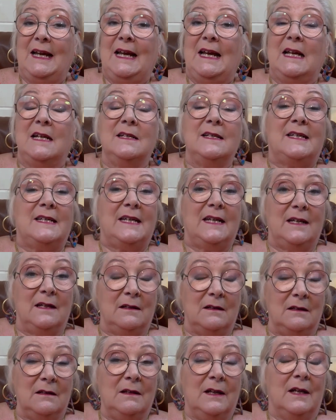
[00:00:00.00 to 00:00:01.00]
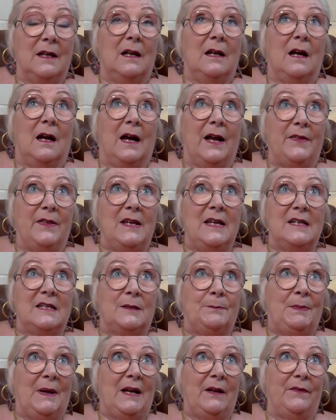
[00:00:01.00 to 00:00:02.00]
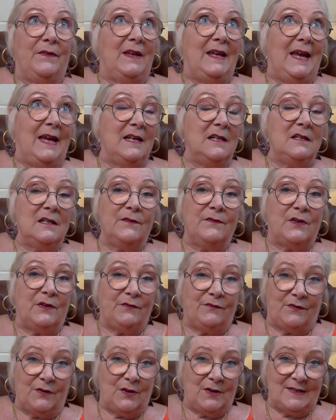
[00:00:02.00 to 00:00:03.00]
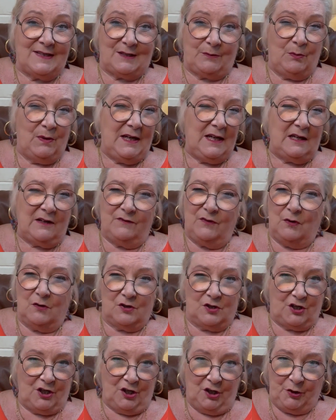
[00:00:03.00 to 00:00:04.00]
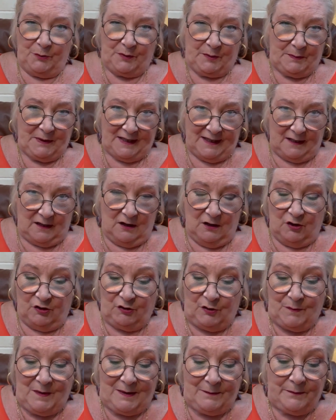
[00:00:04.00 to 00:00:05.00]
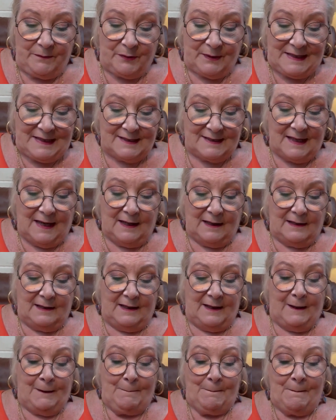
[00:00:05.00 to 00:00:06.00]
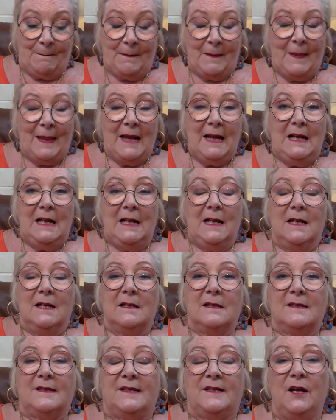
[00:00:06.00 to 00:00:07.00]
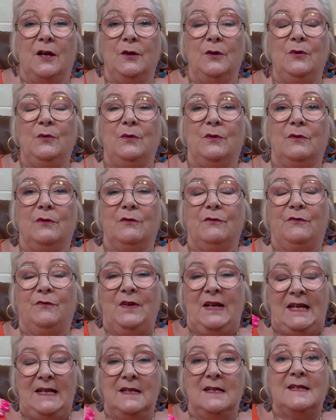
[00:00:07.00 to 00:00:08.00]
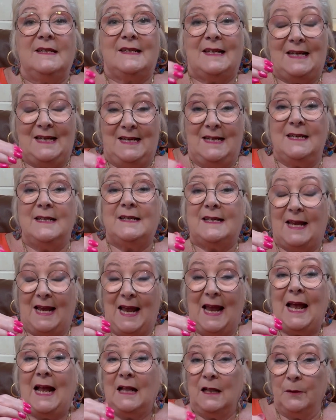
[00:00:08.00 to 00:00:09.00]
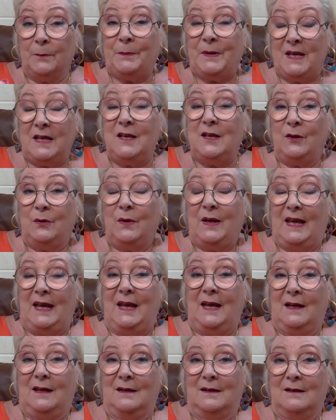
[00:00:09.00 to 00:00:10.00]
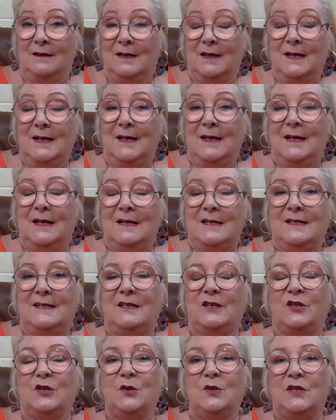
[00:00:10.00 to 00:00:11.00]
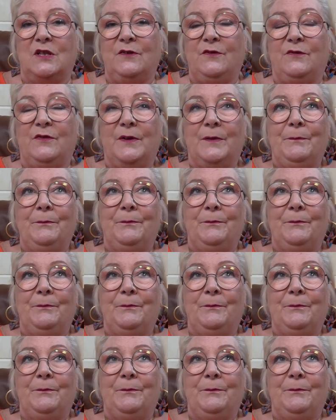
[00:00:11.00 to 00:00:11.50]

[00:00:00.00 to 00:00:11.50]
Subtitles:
until I think it's about the end of the first week of October, but I can't remember exactly. So Venus is helping you here to sort of